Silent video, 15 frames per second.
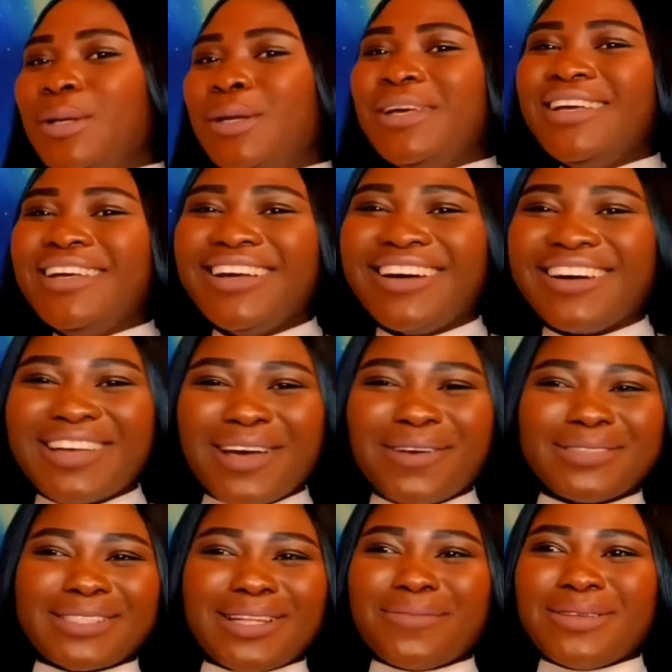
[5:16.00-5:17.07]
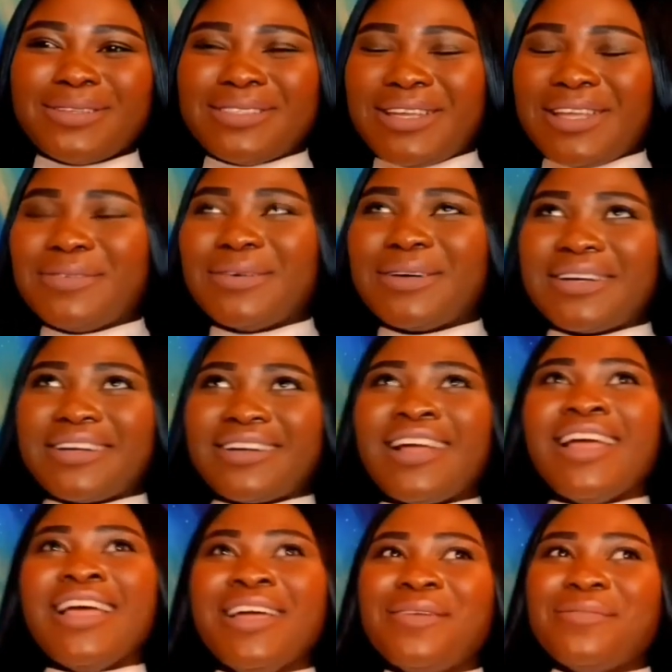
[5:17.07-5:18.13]
Okay, I'm gonna stop using that word.
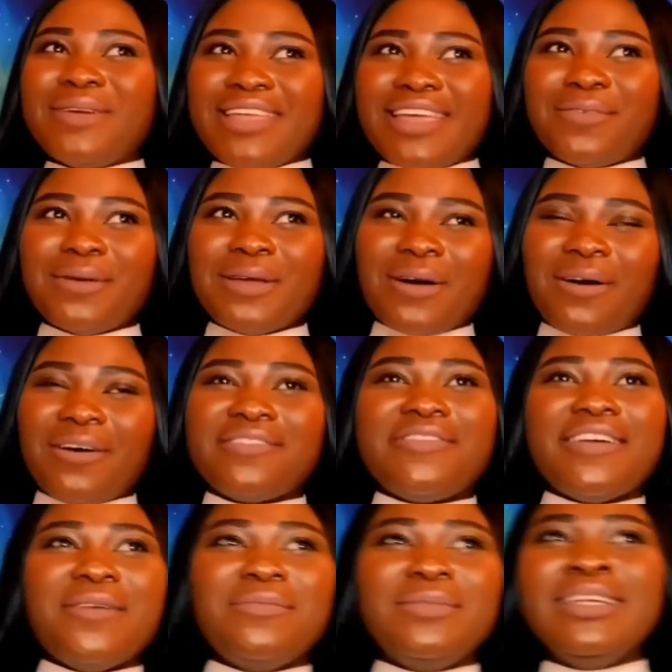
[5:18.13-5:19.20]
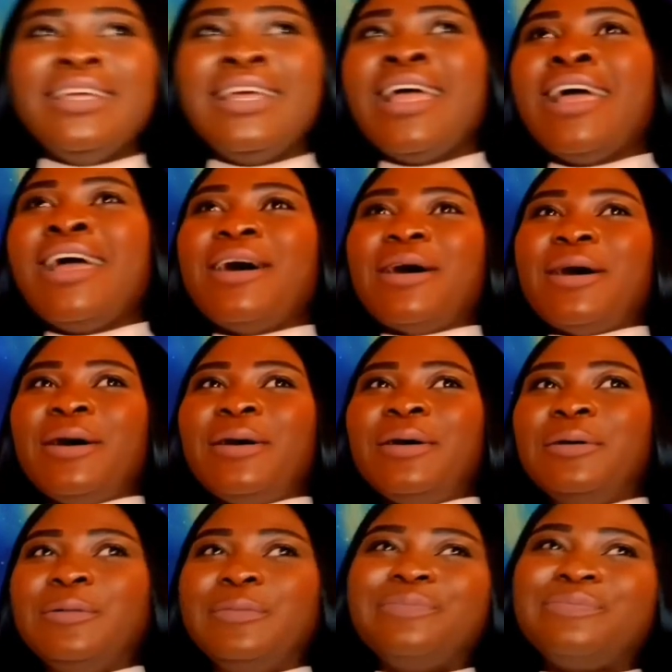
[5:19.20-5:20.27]
But yeah, we are family.
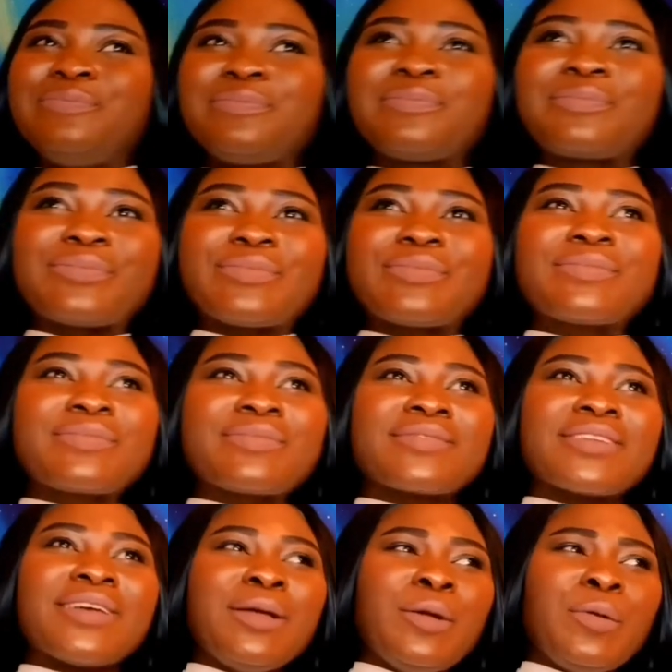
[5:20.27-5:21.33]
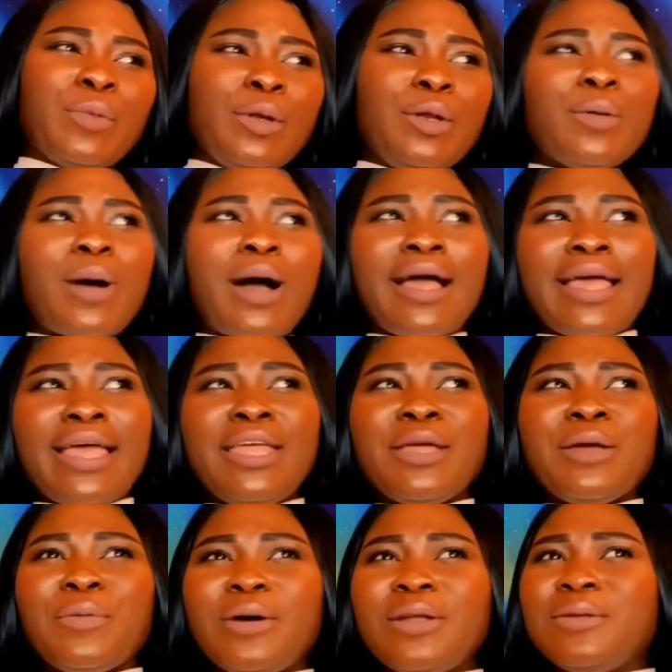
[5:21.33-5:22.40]
What do I hate
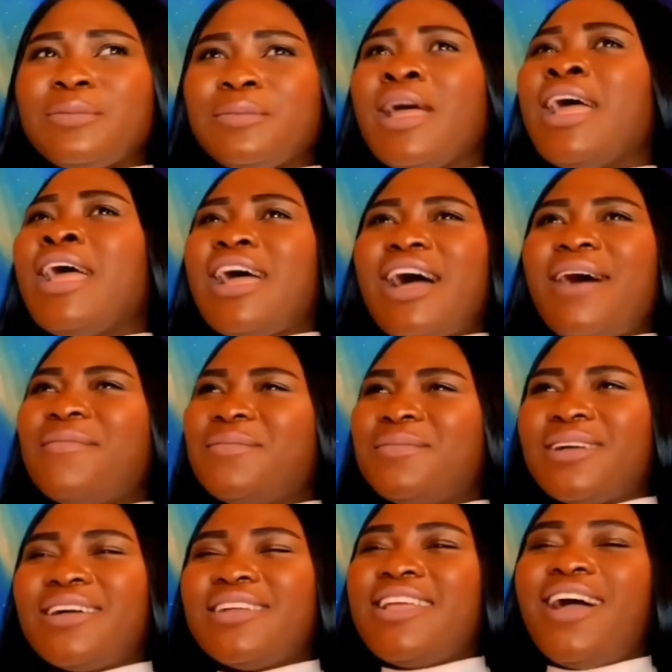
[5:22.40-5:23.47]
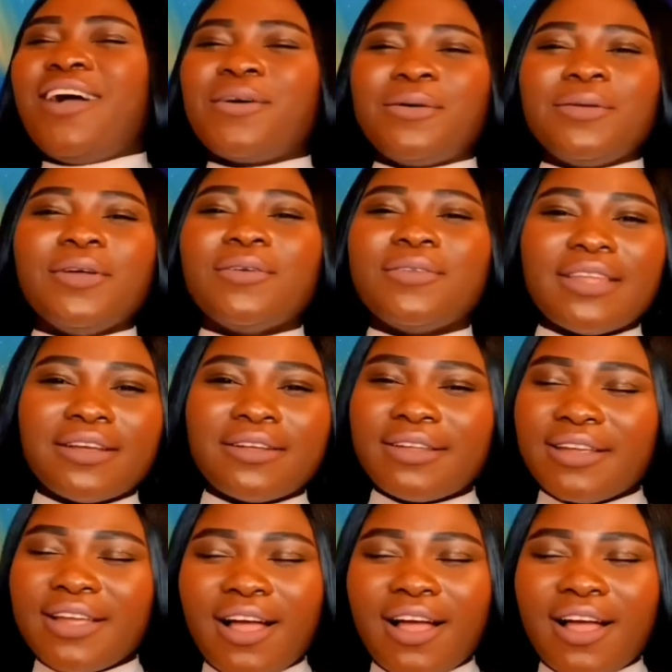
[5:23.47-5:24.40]
and what do y'all gonna know what I hate